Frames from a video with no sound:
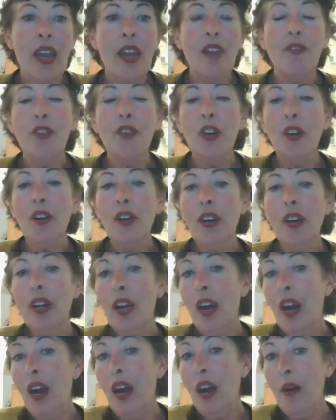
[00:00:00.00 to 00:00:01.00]
If you're
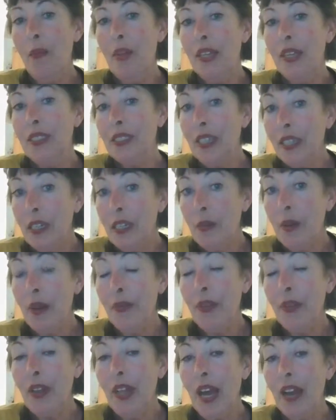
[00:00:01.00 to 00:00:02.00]
um, excited
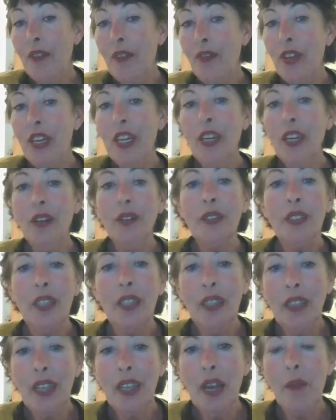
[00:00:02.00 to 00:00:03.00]
about the live videos,
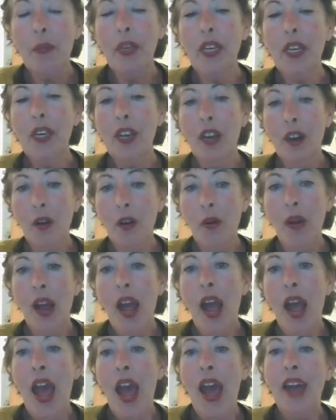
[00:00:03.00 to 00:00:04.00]
let me know.
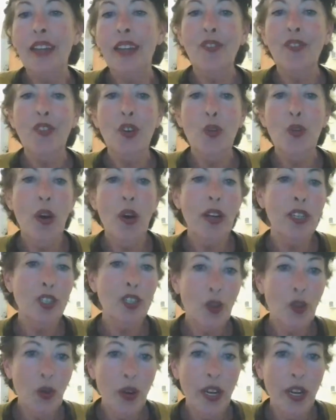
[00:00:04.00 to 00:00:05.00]
And if you want to
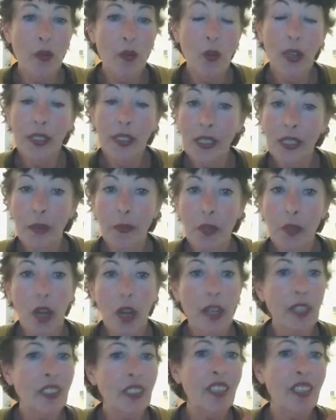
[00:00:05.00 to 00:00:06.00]
join What's Up
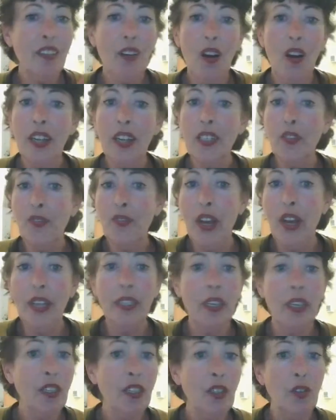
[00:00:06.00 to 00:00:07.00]
Dog, it's still hard to find
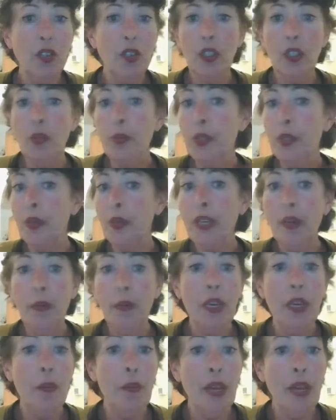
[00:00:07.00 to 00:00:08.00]
on YouTube, so give
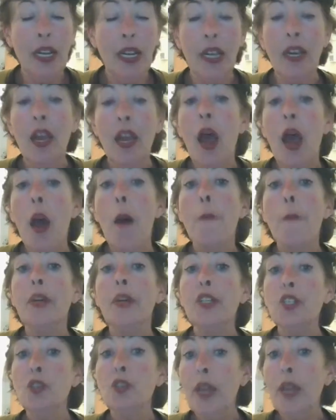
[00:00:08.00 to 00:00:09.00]
me a minute,
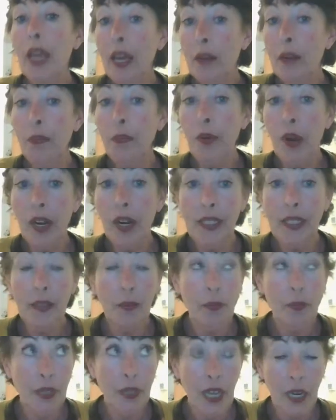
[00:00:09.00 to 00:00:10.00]
but you can
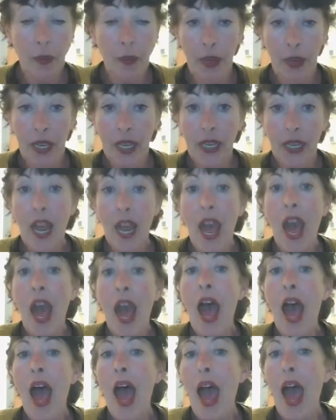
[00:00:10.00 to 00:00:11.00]
type in
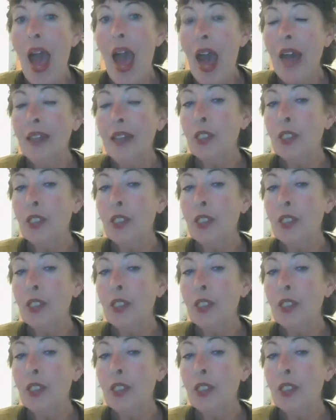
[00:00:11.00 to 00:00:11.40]
at